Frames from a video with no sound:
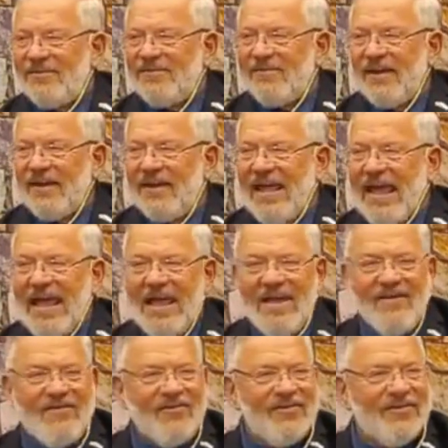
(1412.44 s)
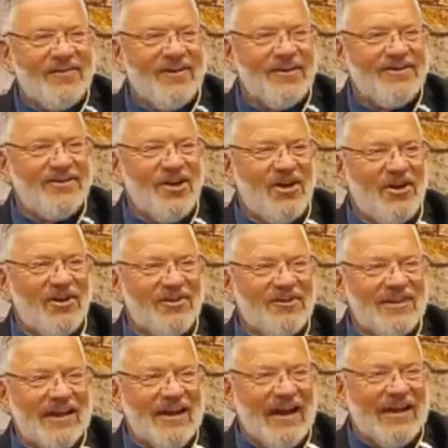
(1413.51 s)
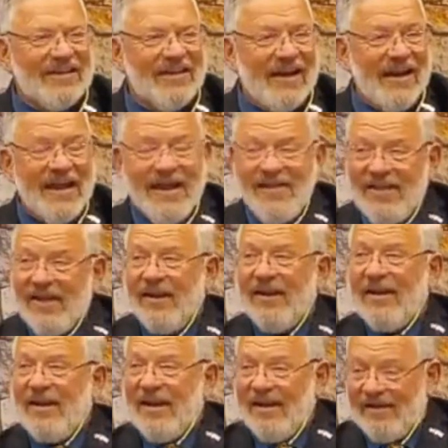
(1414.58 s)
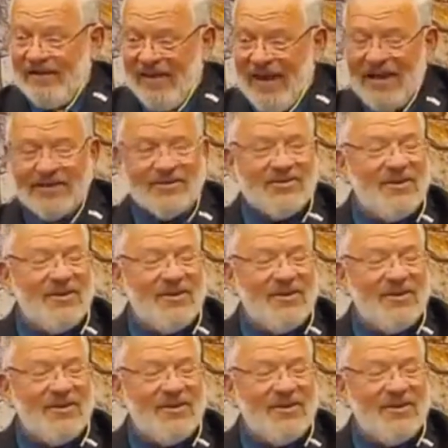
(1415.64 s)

cave, a tunnel, thing like that, that has,